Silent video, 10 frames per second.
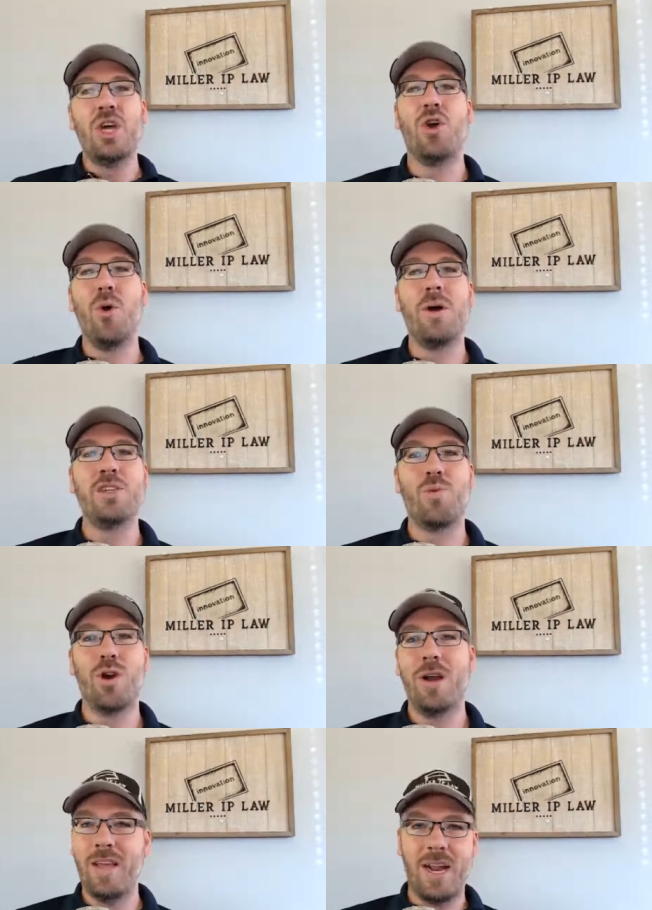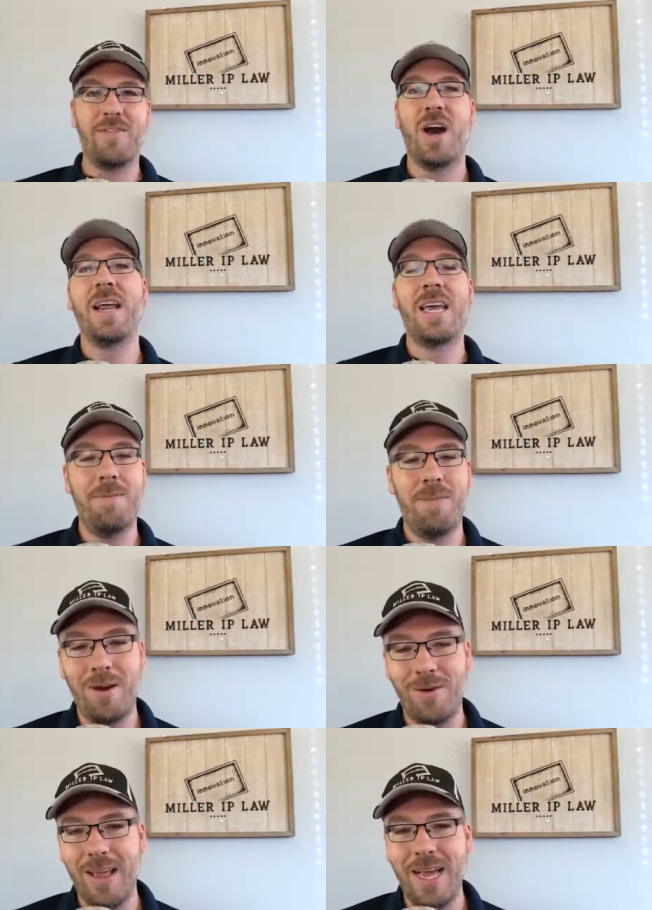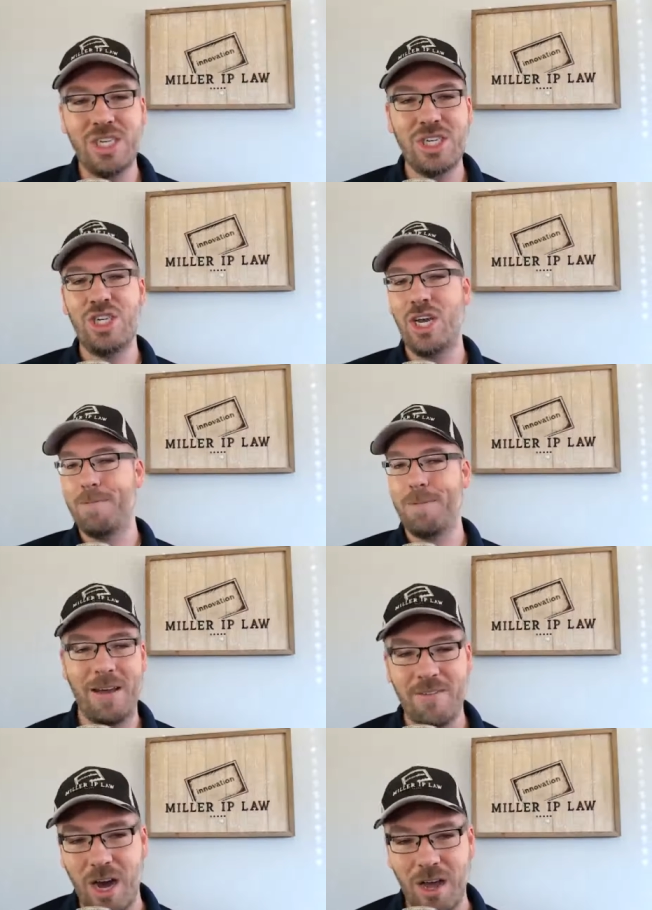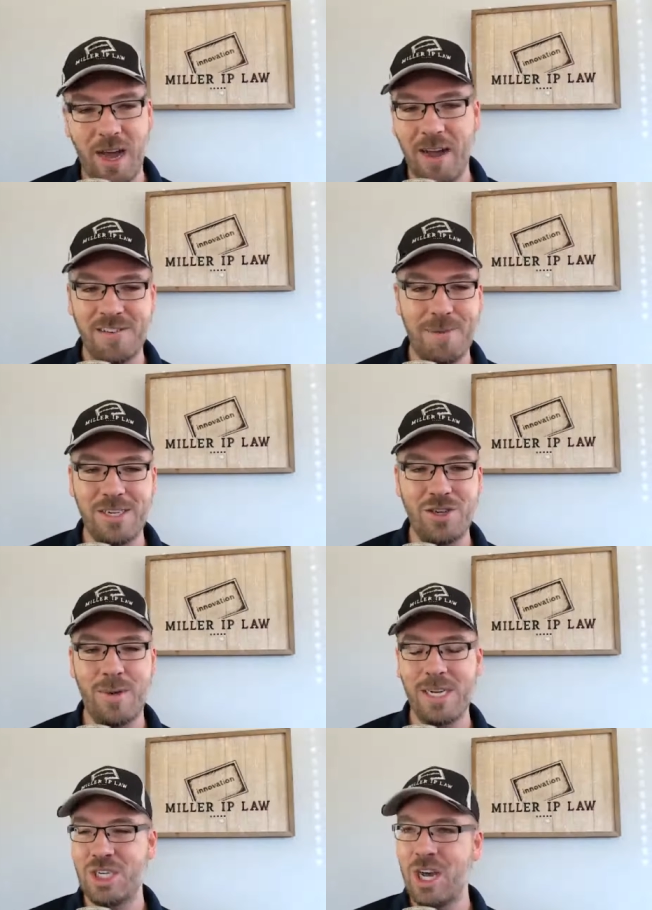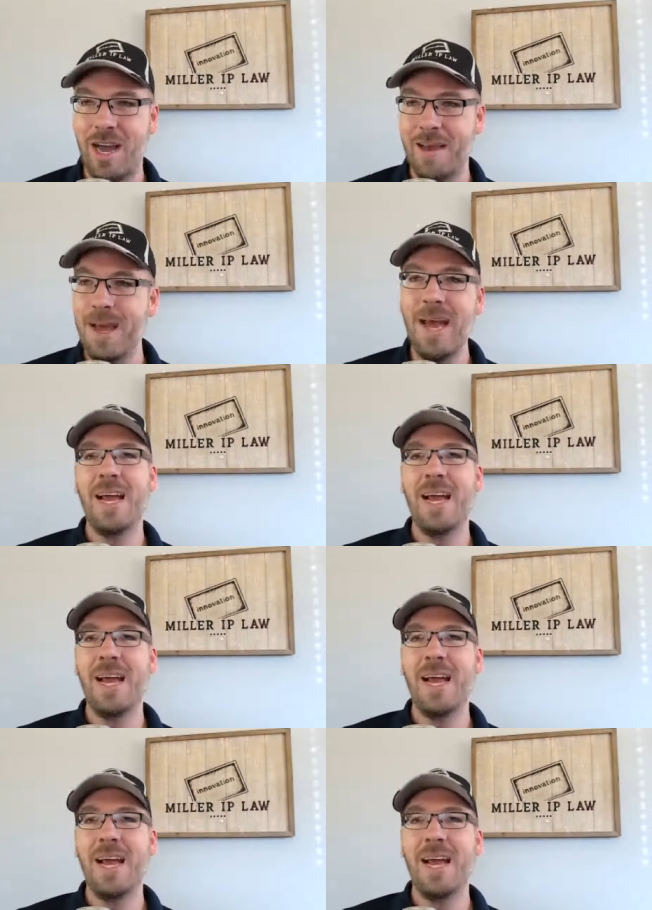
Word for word: you're always worried that I've got to keep that relationship and I've gone, I've spent too much time.